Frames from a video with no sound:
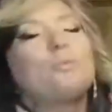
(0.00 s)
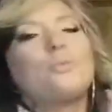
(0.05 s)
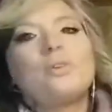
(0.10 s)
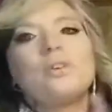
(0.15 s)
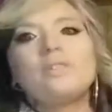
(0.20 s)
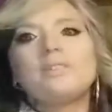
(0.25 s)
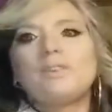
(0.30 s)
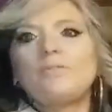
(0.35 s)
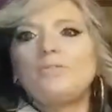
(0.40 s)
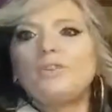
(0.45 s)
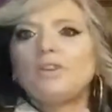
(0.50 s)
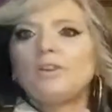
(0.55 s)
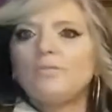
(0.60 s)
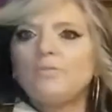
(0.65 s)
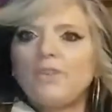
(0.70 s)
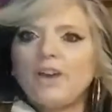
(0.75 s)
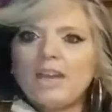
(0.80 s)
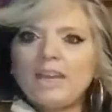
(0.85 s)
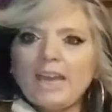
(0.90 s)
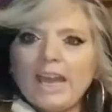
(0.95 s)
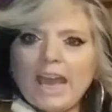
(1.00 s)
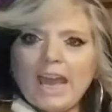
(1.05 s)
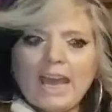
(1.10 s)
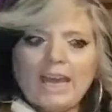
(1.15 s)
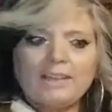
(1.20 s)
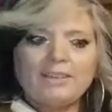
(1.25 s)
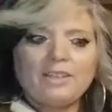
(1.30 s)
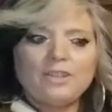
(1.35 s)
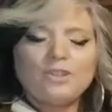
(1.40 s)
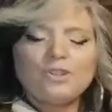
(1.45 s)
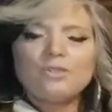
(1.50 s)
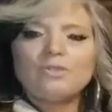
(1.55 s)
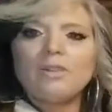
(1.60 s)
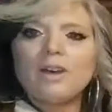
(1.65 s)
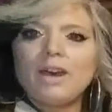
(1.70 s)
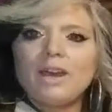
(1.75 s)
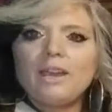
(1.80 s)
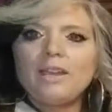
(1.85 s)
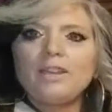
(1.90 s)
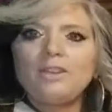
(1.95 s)
always, if you can find a hat that you
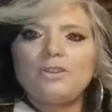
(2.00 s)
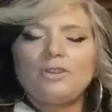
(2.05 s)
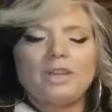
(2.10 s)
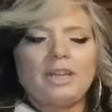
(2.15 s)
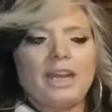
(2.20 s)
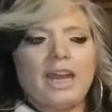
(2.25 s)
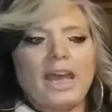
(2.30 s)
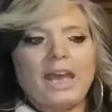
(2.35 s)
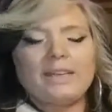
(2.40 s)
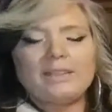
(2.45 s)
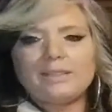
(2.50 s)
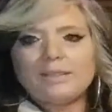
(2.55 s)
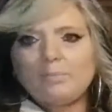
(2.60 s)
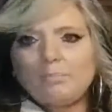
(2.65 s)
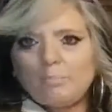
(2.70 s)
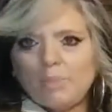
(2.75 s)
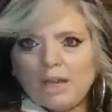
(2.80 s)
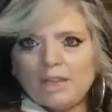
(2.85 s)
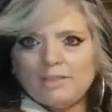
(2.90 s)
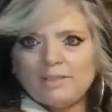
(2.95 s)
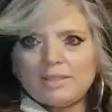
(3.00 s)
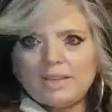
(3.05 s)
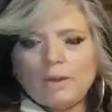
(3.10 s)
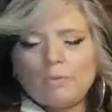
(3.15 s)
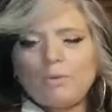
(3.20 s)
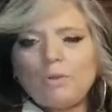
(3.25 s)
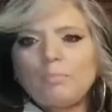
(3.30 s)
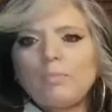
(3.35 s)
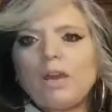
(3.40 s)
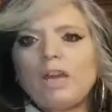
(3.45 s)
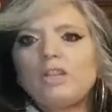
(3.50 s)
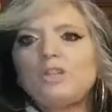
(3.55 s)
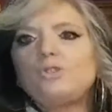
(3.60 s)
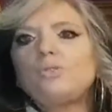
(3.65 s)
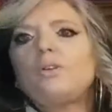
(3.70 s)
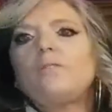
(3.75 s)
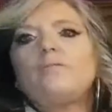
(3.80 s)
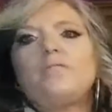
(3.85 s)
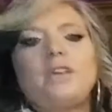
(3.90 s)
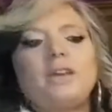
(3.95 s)
like, you could add some buttons that remind
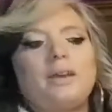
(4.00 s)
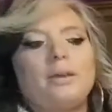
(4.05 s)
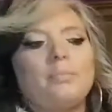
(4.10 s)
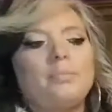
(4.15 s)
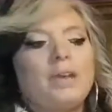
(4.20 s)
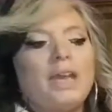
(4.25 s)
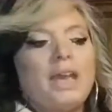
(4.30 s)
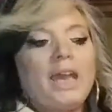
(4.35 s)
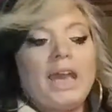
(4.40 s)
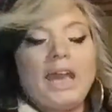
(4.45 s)
you of them,